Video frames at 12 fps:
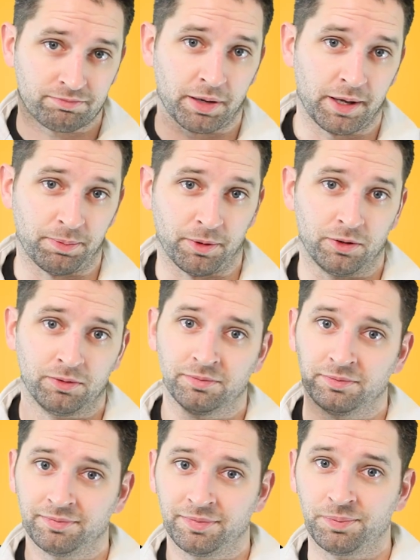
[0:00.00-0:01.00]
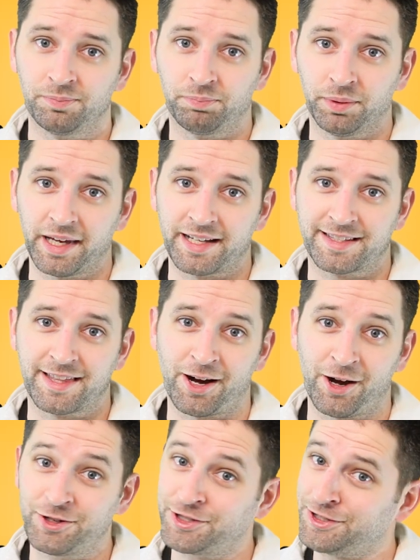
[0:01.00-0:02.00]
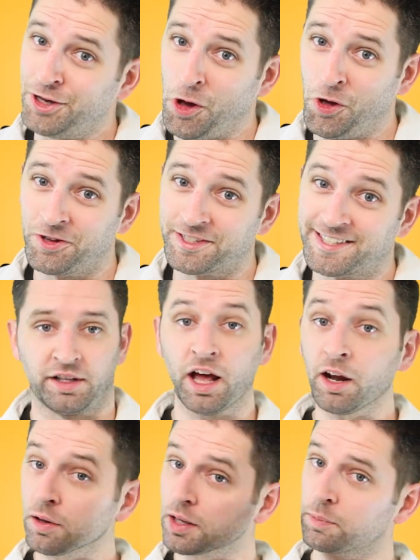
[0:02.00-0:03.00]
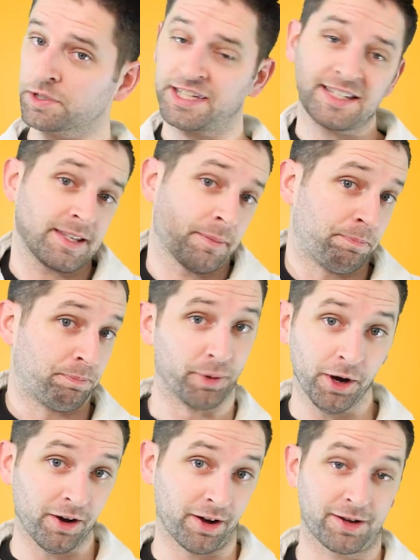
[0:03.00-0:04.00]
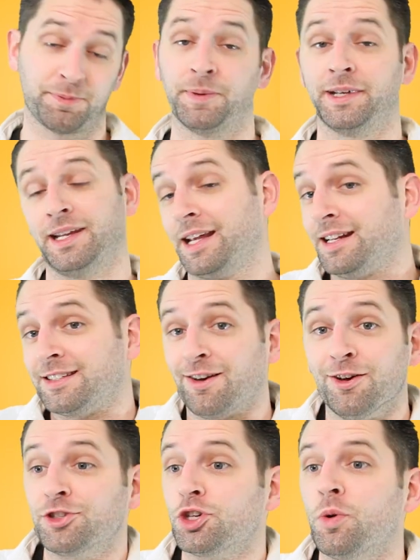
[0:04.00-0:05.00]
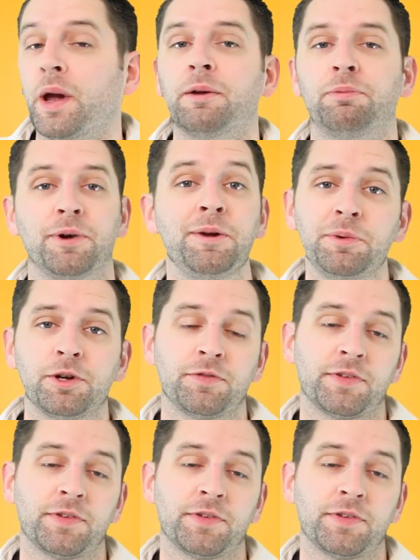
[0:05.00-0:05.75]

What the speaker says: people. Bless their souls. Not only was this a book, but it is also a reboot